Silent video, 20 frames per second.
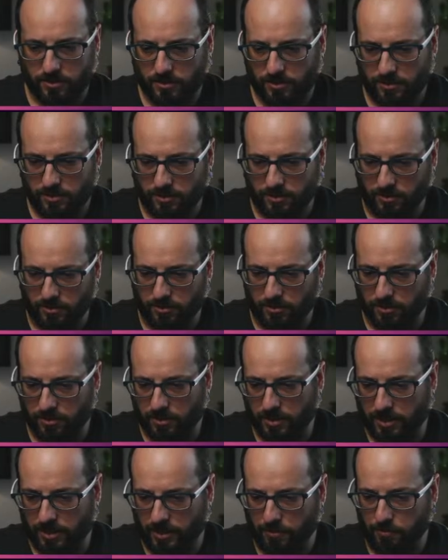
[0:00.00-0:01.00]
Or
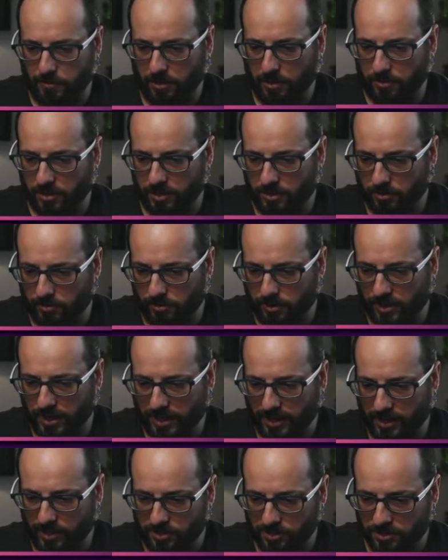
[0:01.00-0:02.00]
I might want to do it with
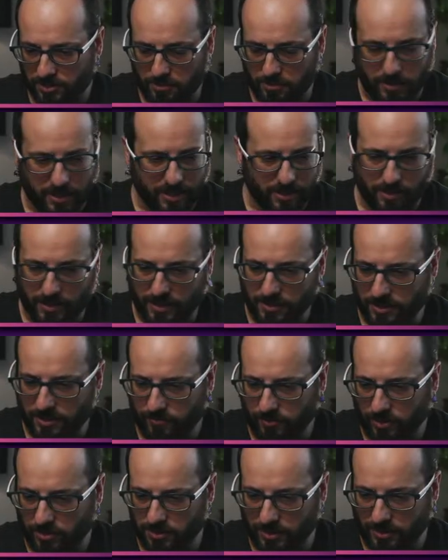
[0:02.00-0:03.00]
A just to make it less
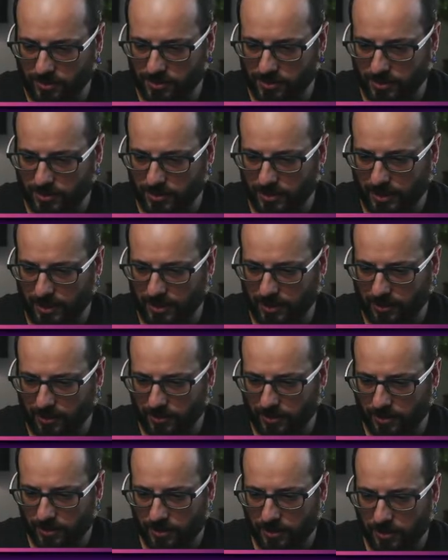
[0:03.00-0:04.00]
confusing. T, A,
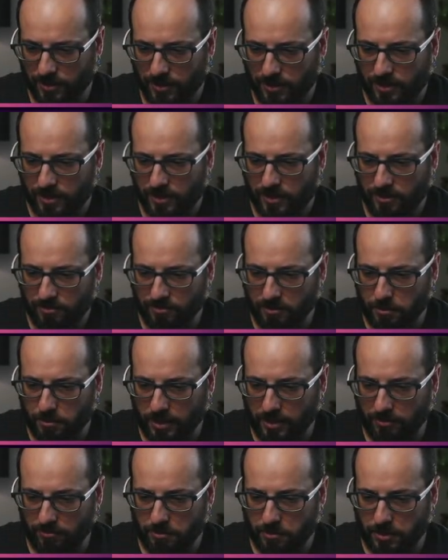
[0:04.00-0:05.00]

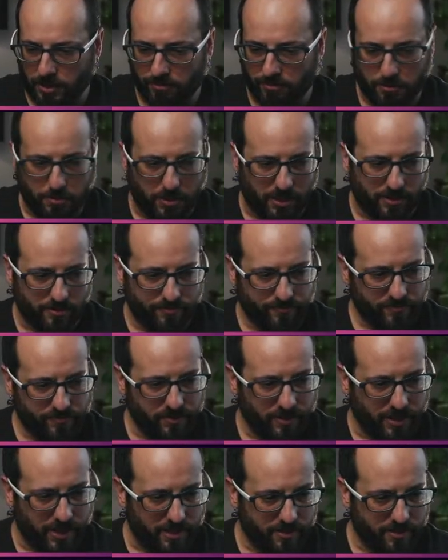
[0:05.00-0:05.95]
repeat, repeat, repeat. Yeah.